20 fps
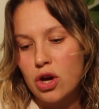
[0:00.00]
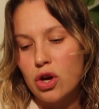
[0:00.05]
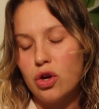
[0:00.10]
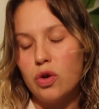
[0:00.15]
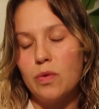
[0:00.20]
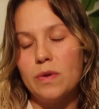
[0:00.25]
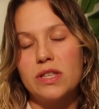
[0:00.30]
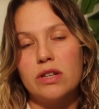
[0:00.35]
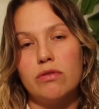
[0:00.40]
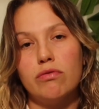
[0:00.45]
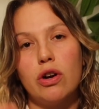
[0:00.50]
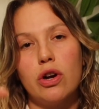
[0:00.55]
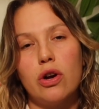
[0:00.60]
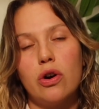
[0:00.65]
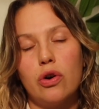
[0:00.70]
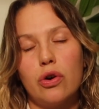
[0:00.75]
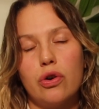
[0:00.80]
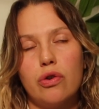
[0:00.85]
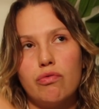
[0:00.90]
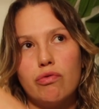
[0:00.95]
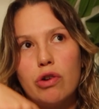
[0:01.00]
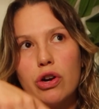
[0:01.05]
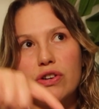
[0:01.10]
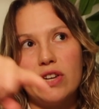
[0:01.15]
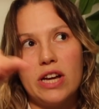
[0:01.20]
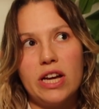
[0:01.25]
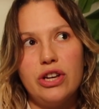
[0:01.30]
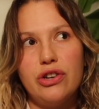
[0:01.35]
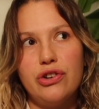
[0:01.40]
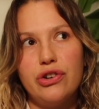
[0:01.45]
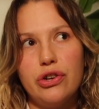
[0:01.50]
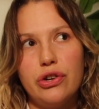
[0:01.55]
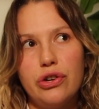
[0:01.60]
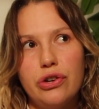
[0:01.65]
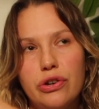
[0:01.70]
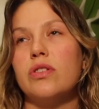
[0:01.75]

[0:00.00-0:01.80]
who is on rotation,